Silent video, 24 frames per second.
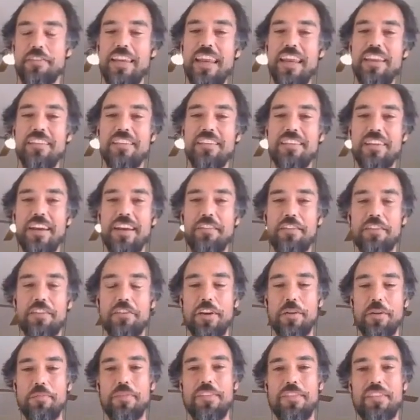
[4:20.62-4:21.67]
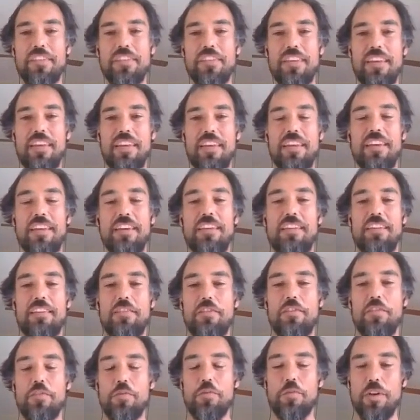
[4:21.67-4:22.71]
get into JavaScript in
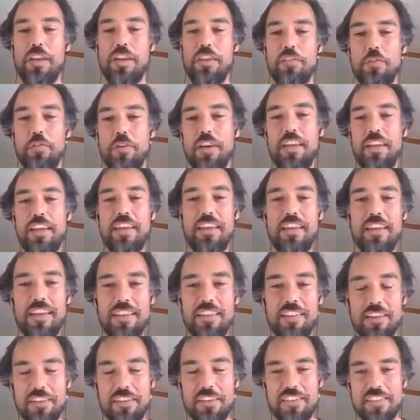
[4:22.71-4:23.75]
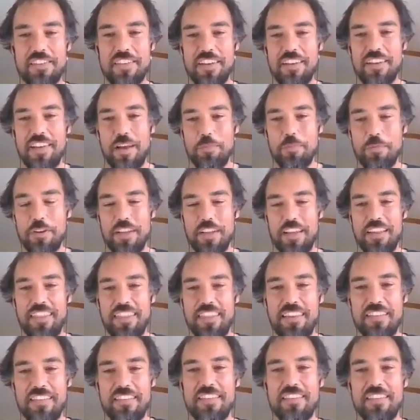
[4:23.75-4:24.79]
twenty twenty, it looks a lot more like
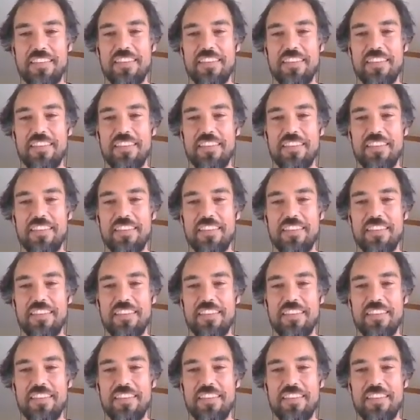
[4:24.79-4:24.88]
this.